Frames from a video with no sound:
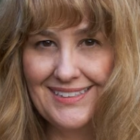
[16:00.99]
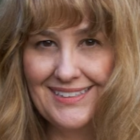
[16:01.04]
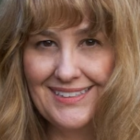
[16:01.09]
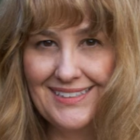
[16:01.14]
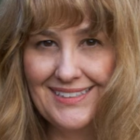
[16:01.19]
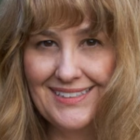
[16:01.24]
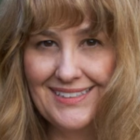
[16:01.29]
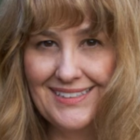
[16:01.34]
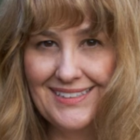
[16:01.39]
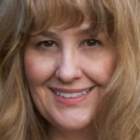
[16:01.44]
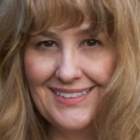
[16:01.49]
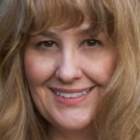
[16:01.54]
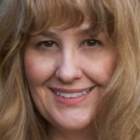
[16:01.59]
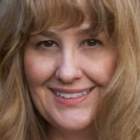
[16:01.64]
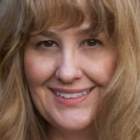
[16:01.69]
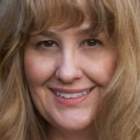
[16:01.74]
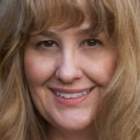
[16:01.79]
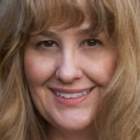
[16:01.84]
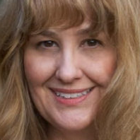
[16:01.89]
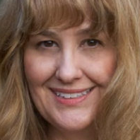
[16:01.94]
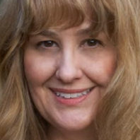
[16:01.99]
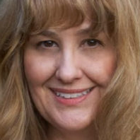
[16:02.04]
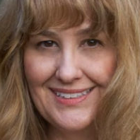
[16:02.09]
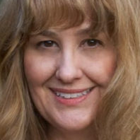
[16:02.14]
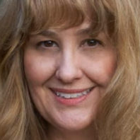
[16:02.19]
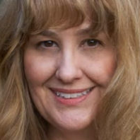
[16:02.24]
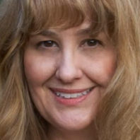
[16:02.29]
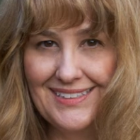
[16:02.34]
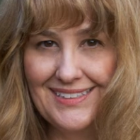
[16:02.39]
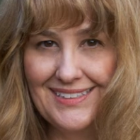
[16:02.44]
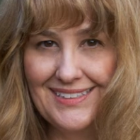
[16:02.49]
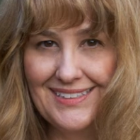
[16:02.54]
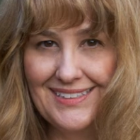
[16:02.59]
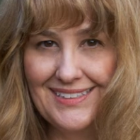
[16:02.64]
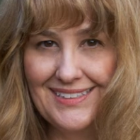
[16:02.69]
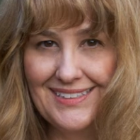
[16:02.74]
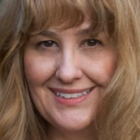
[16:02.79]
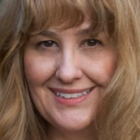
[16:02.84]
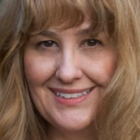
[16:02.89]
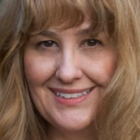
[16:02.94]

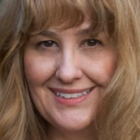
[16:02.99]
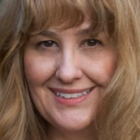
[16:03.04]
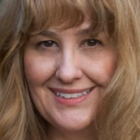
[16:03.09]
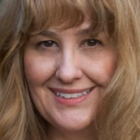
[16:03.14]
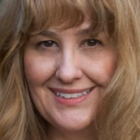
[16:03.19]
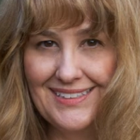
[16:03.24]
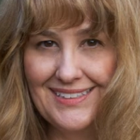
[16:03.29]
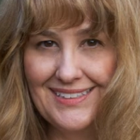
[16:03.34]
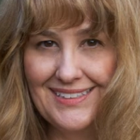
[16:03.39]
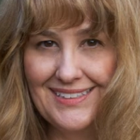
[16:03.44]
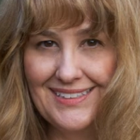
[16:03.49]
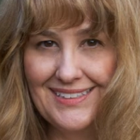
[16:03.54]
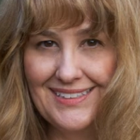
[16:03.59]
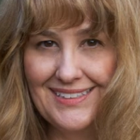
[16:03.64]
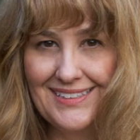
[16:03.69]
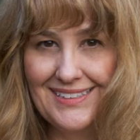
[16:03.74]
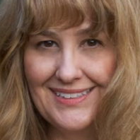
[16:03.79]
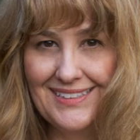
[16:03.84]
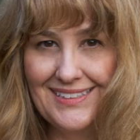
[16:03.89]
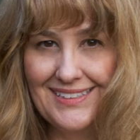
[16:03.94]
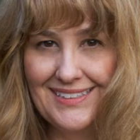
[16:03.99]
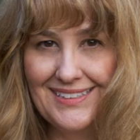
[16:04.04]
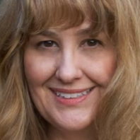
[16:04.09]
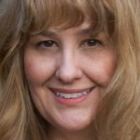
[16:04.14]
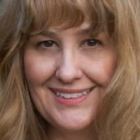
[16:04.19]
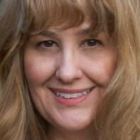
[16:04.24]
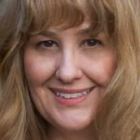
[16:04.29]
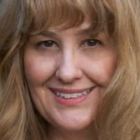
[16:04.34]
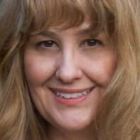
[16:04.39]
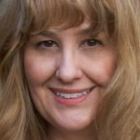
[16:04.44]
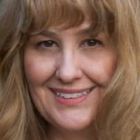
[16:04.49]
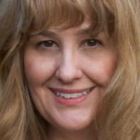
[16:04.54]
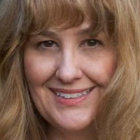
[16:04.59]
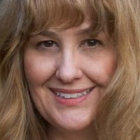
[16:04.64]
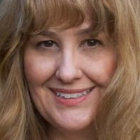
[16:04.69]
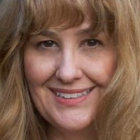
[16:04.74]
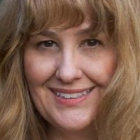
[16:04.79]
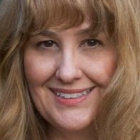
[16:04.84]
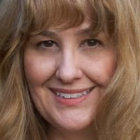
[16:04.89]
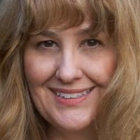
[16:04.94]

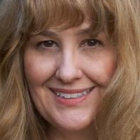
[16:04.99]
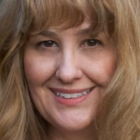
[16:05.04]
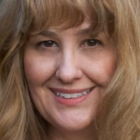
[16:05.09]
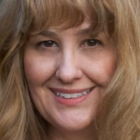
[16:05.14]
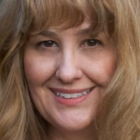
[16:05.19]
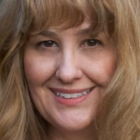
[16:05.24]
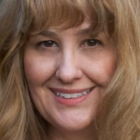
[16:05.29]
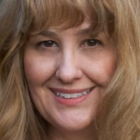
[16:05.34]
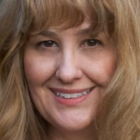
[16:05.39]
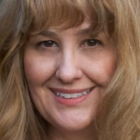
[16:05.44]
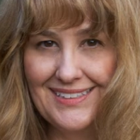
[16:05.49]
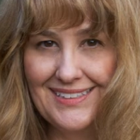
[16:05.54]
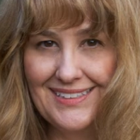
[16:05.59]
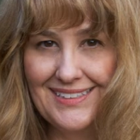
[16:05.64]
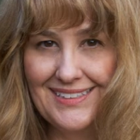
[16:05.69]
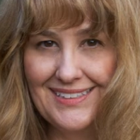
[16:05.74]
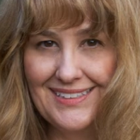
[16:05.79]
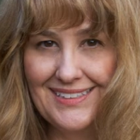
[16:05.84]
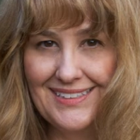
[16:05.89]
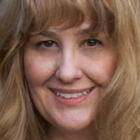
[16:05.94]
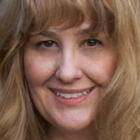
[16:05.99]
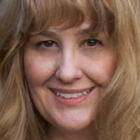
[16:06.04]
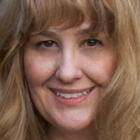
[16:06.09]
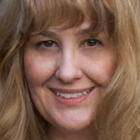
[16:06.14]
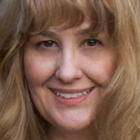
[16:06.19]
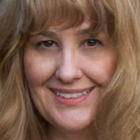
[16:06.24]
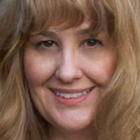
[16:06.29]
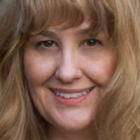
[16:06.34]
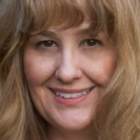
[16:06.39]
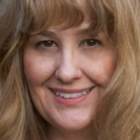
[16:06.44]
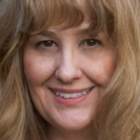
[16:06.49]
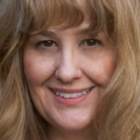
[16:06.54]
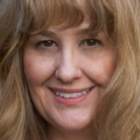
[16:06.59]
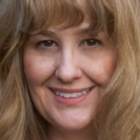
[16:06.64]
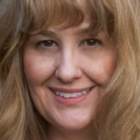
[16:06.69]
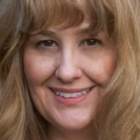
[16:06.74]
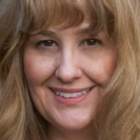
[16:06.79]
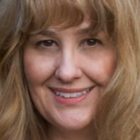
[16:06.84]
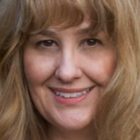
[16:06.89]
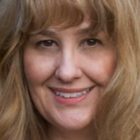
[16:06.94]

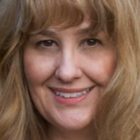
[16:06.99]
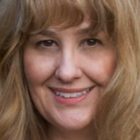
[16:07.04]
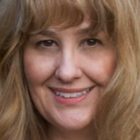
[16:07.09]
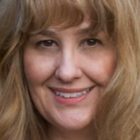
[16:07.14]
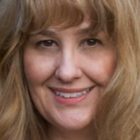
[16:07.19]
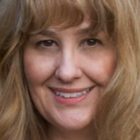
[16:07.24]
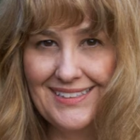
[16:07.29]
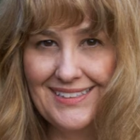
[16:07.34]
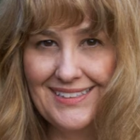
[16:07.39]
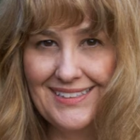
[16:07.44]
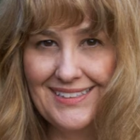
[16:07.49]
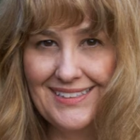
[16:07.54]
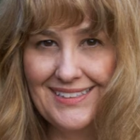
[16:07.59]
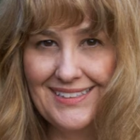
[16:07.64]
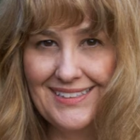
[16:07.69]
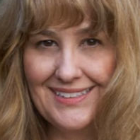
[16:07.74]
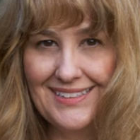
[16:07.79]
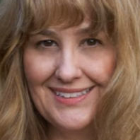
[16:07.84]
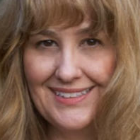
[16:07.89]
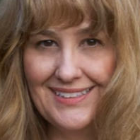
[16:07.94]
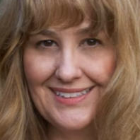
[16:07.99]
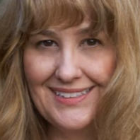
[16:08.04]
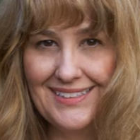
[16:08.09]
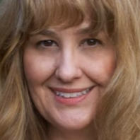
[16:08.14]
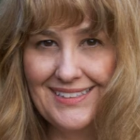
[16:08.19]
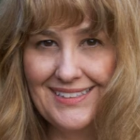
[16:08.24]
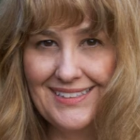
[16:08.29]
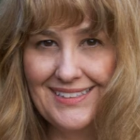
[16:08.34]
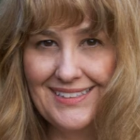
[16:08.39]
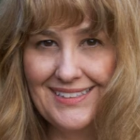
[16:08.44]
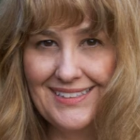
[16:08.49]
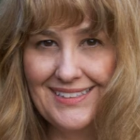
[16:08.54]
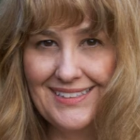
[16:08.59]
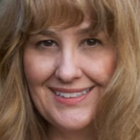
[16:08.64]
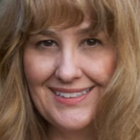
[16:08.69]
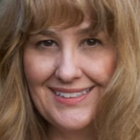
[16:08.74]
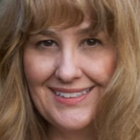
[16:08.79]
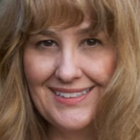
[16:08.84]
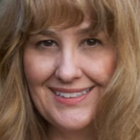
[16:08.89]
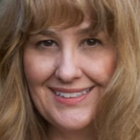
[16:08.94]
This is a still picture; no speech is visible.